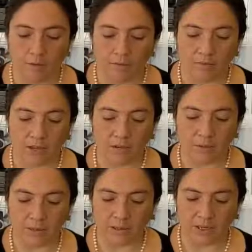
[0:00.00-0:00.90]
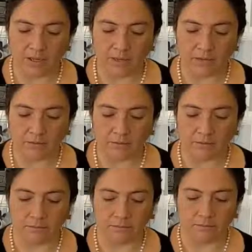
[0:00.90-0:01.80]
This over here
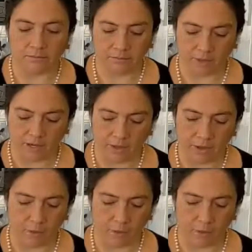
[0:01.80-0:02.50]
is